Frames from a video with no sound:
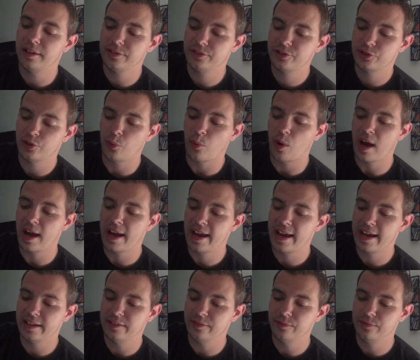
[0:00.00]
So I
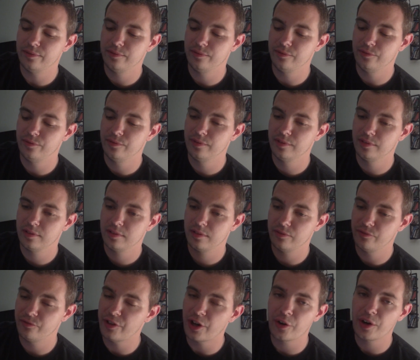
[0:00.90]
had
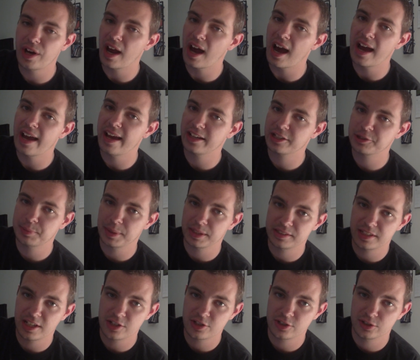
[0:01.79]
very high
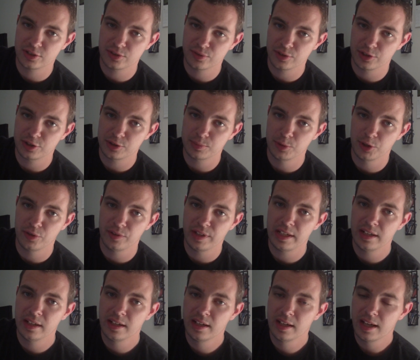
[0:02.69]
expectations for this
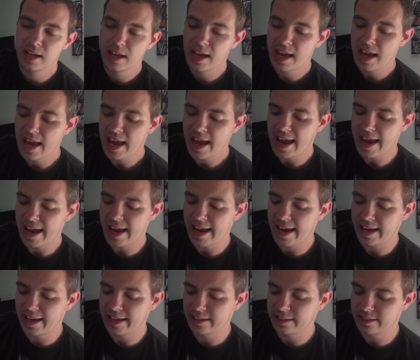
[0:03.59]
movie,
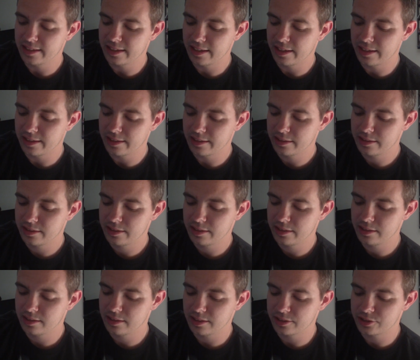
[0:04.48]
and
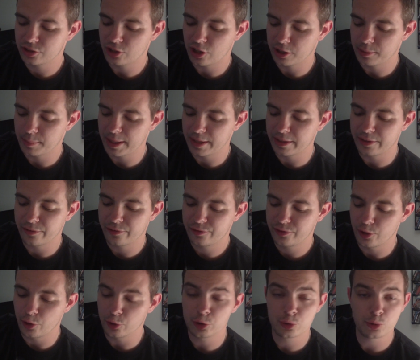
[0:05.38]
let's talk about
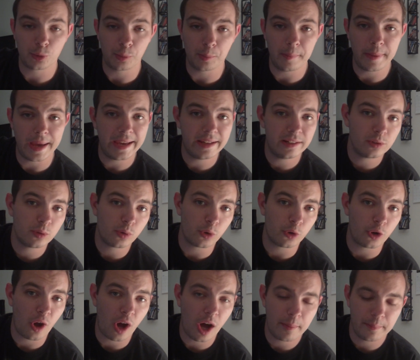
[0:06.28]
if those were met
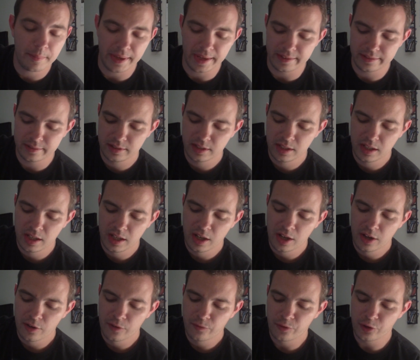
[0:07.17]
or not met.
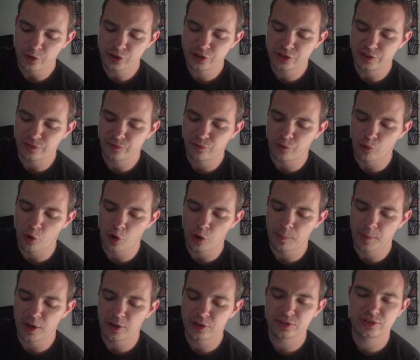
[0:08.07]
First and
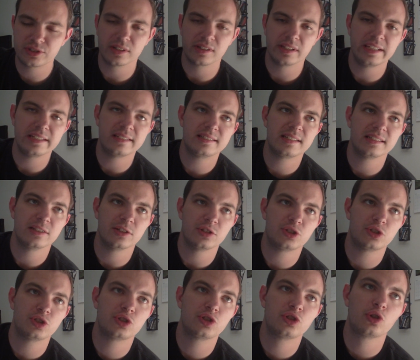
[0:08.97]
foremost, at least in the
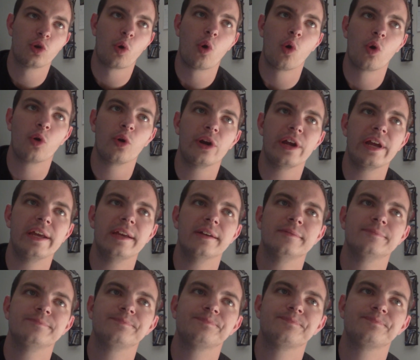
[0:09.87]
story,